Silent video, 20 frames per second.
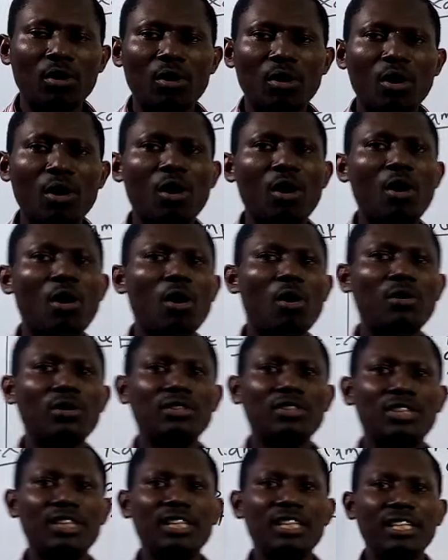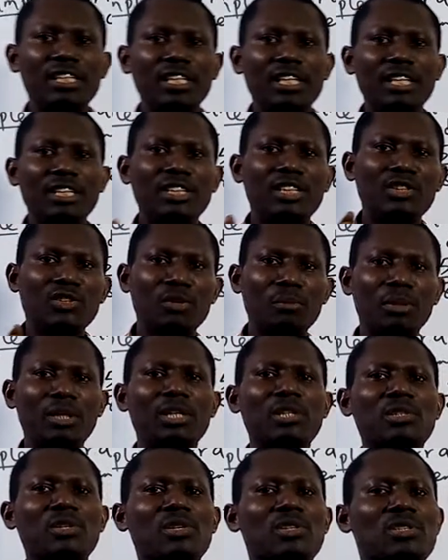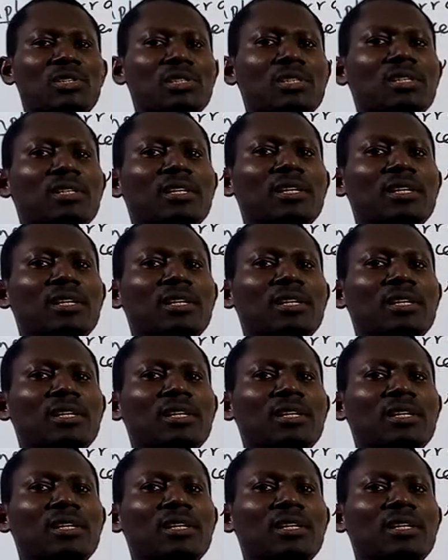all the denominators.